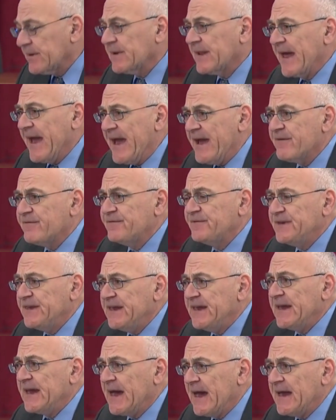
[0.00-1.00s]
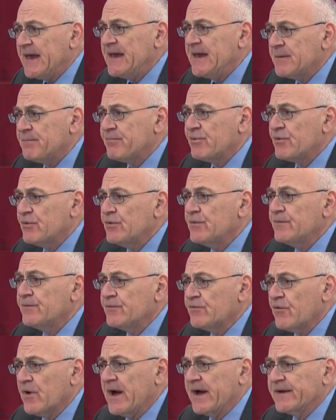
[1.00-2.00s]
FDA-approved
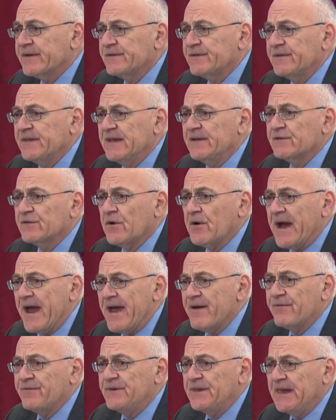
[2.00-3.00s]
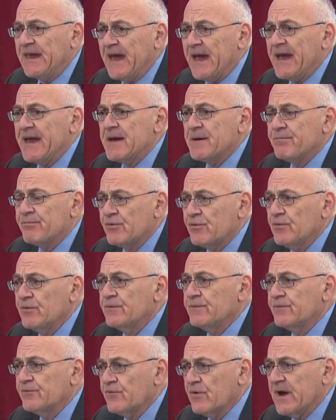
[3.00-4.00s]
drugs. These are
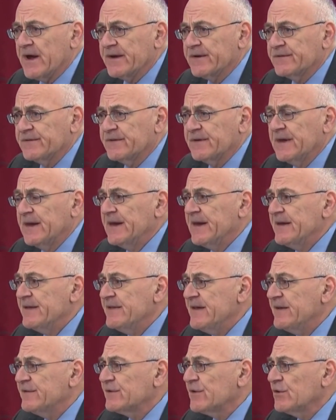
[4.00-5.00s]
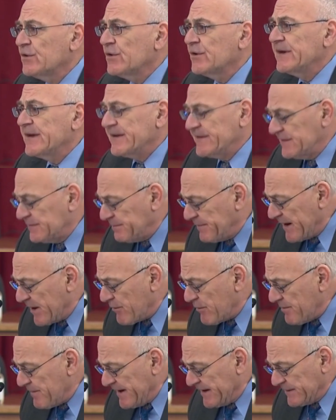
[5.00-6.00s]
FDA-approved drugs. These are not
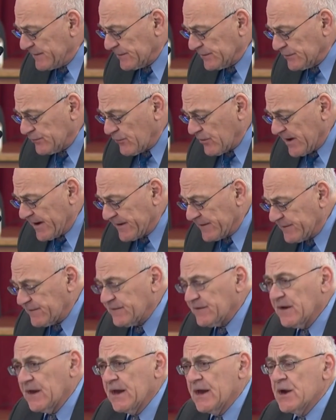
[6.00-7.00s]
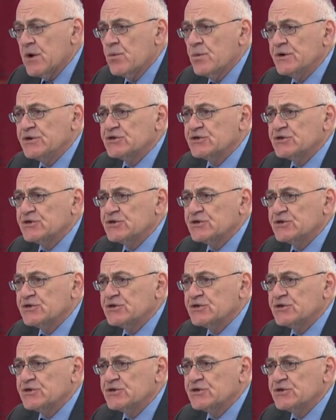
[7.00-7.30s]
experimental drugs, which are